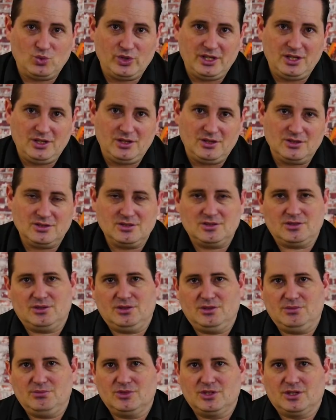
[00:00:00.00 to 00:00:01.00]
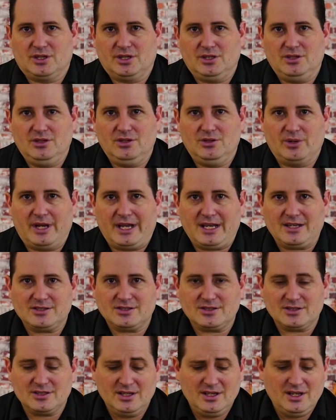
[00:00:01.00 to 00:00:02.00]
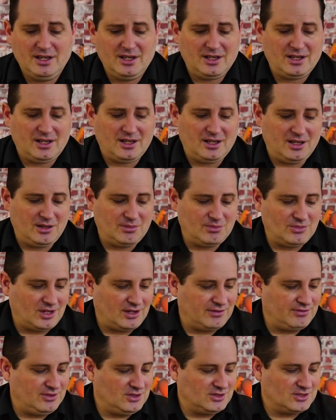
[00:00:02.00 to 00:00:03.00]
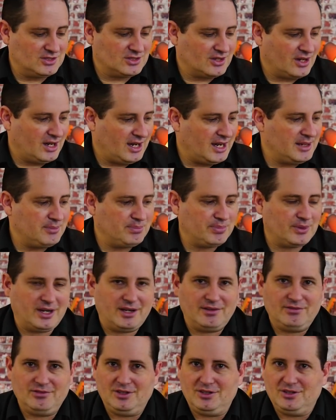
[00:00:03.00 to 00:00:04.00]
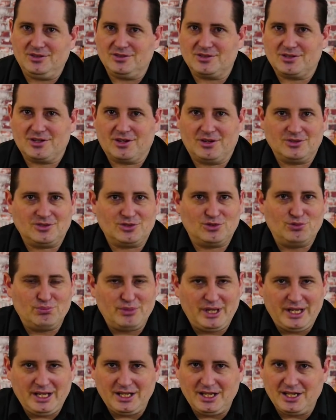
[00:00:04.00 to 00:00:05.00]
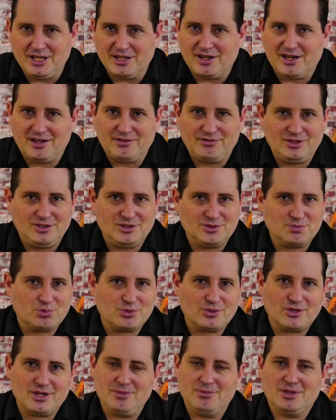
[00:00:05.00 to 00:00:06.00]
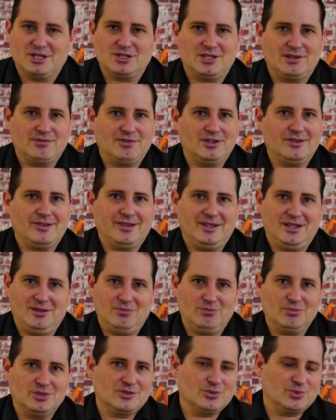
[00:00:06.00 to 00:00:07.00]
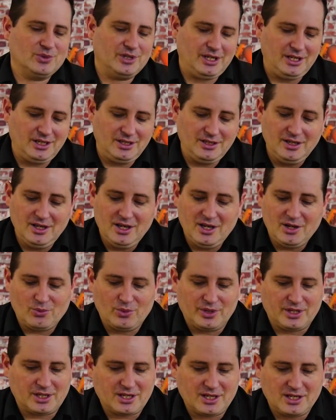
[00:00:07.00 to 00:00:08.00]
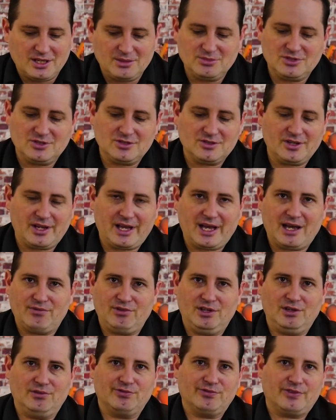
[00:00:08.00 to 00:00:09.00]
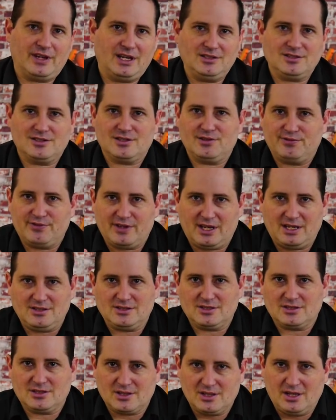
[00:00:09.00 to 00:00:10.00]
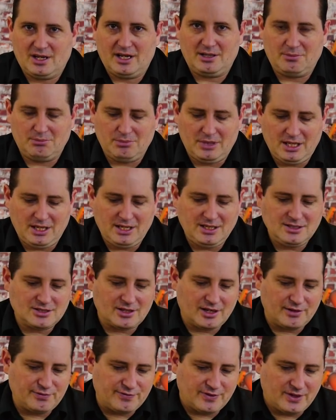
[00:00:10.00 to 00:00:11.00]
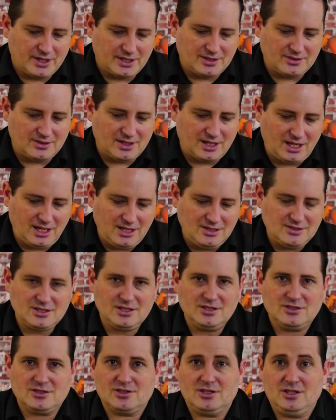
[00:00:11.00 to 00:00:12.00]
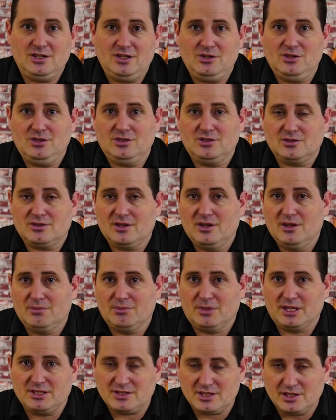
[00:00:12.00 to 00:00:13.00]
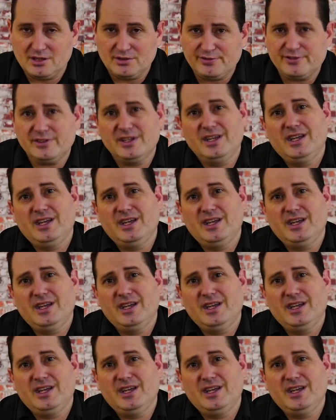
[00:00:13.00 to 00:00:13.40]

we use Zoom.us. I've used Skype, I've used GoToMeeting, I've used pretty much everything in between. When it comes to having face-to-face client meetings, I find it the easiest to use myself